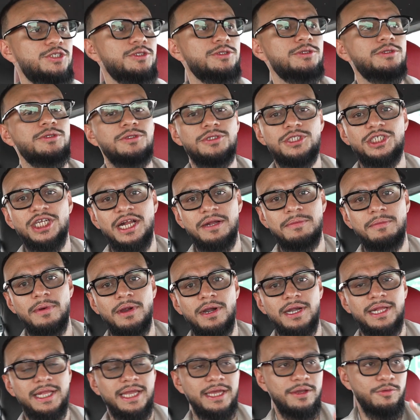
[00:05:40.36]
to check
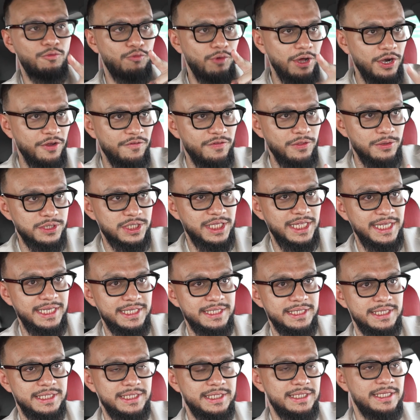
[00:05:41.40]
mark. And one of those
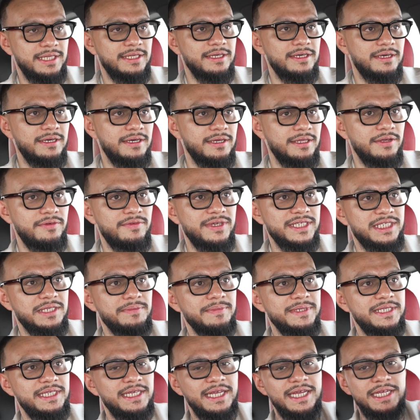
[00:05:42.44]
things is the risk
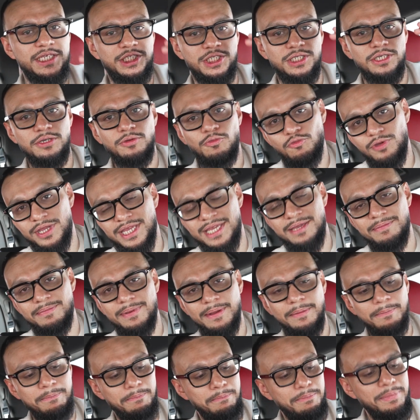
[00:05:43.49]
mitigation. We keep
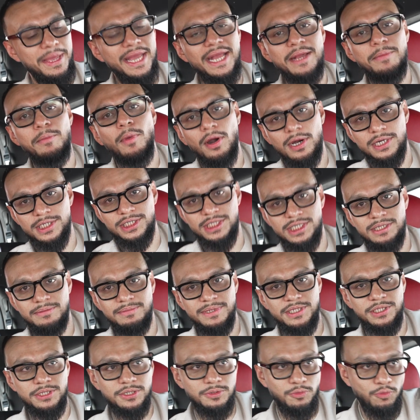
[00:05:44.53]
a big margin
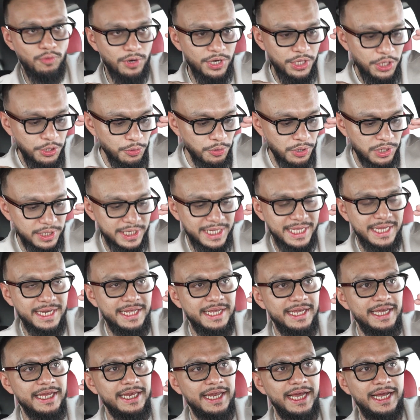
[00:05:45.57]
between what you are
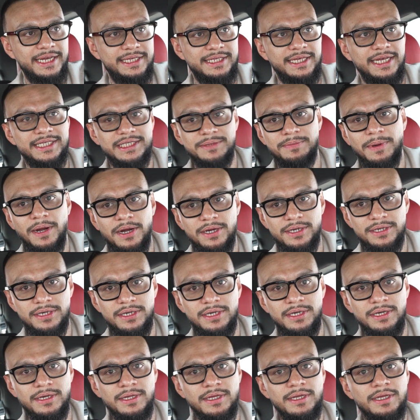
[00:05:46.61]
getting in at as
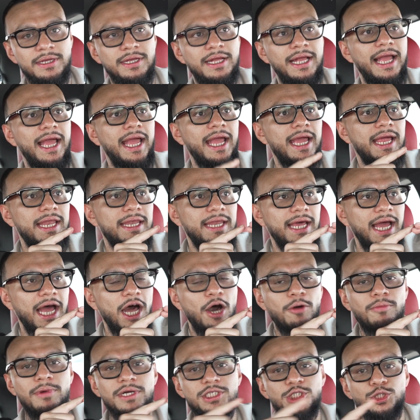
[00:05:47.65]
partner and
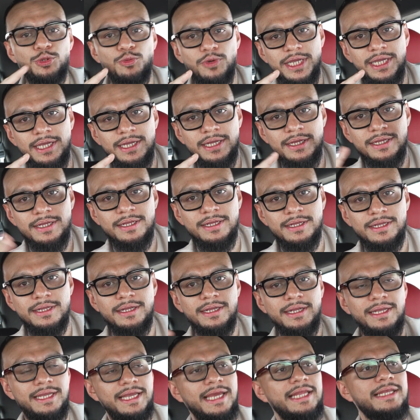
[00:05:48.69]
how much we
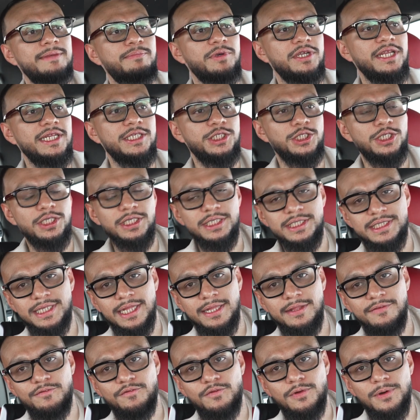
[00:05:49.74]
can potentially sell
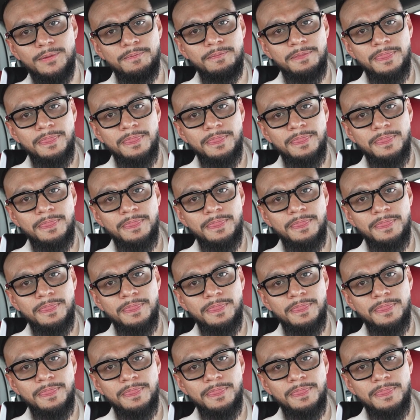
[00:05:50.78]
it for.